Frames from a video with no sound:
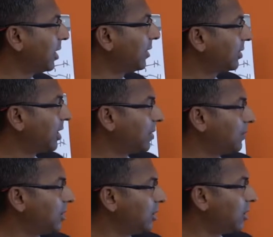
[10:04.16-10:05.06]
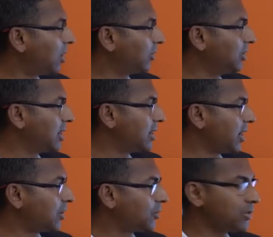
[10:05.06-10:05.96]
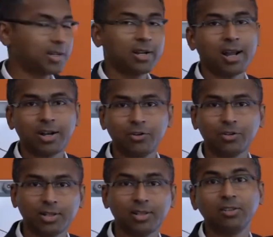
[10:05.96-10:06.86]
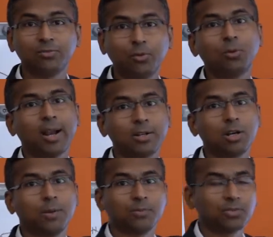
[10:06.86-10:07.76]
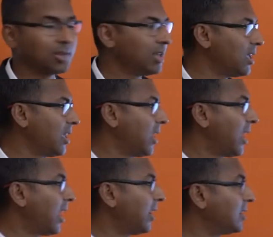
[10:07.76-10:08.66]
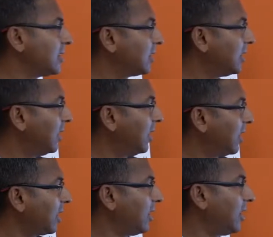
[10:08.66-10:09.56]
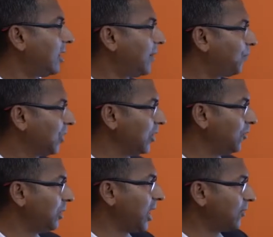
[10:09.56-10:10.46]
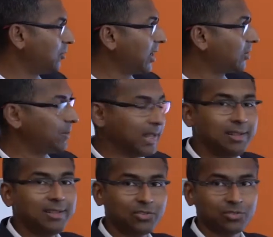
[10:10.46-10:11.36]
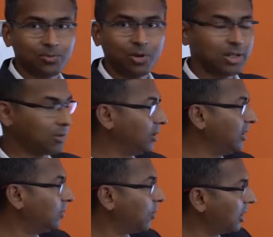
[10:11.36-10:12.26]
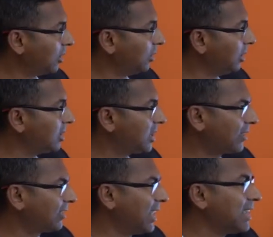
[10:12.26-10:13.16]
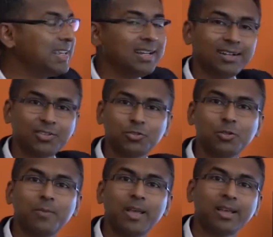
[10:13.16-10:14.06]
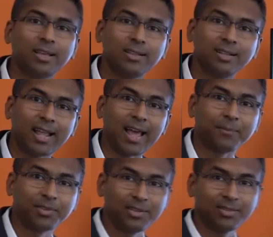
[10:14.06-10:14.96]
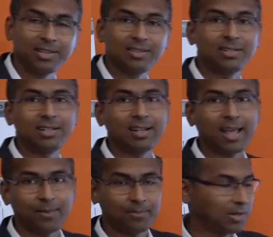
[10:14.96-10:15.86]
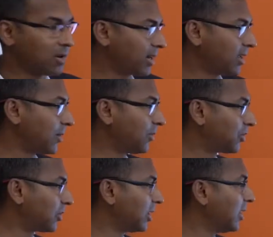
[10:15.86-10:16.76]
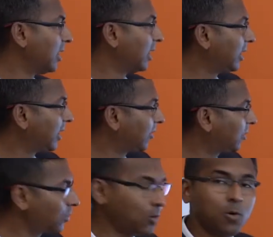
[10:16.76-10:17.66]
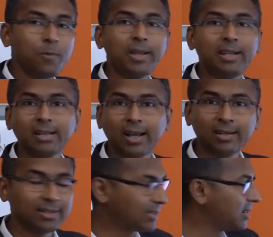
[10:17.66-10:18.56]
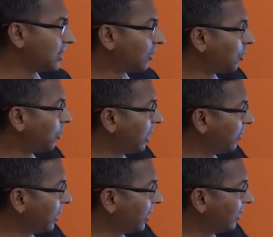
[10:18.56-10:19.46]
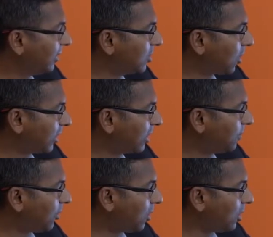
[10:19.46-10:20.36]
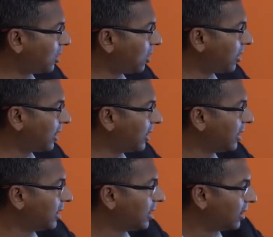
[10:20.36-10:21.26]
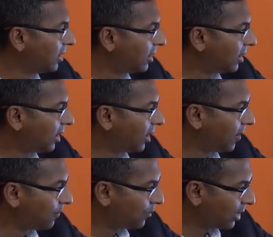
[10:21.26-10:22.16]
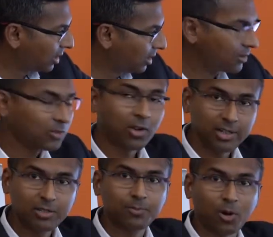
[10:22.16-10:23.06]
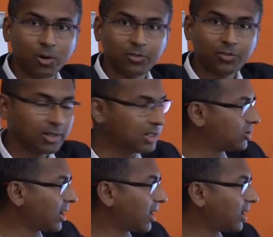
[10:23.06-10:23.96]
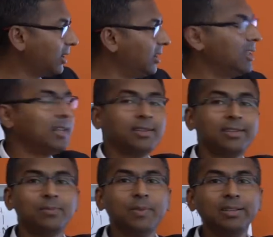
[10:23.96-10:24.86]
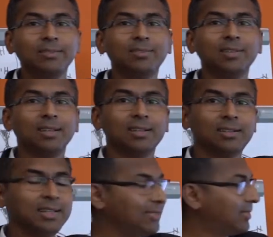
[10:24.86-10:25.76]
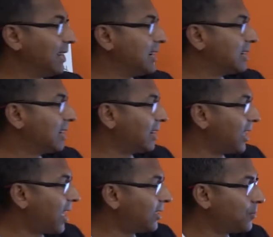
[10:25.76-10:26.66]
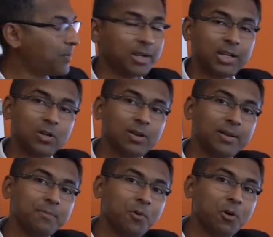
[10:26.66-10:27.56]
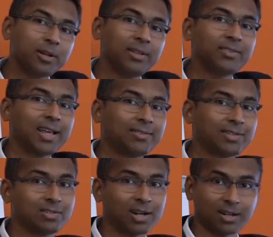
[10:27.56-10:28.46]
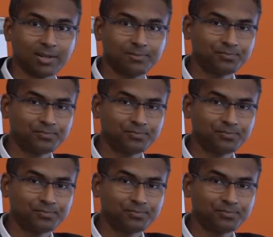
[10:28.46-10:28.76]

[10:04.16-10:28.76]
has carbon, oxygen, nitrogen and hydrogen, these 4 atoms. And if we have to explain this molecule takes like years to make in the labs, in the synthetic lab in organic chemistry. It has so many chiral centers. So whenever there is a dotted bond or a solid bond, solid triangle, this means this center has a particular importance as a drug,